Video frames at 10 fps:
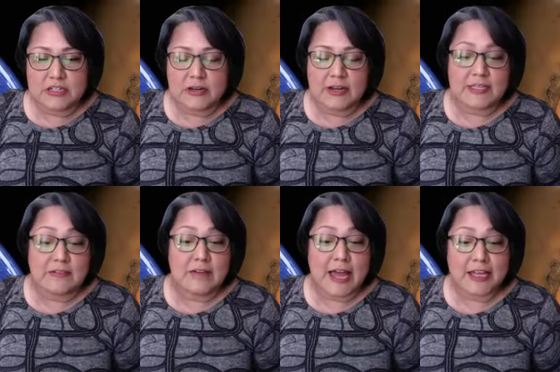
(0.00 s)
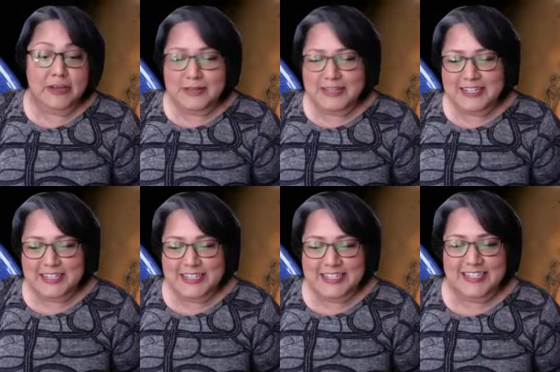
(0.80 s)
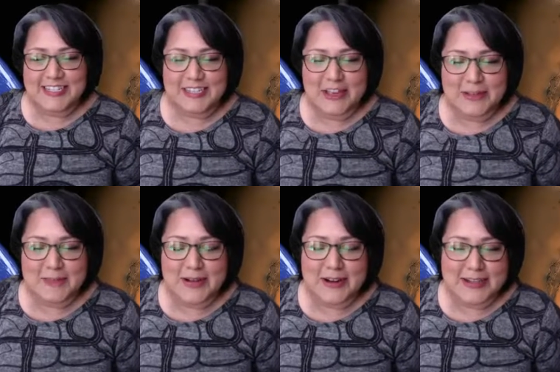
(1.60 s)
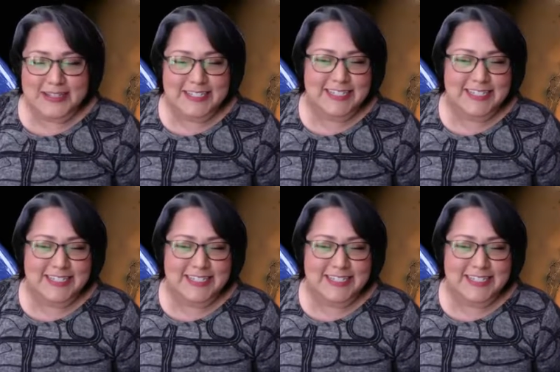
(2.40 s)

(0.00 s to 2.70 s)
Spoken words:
Sorry, I said vacuum conditions, such as on Mars.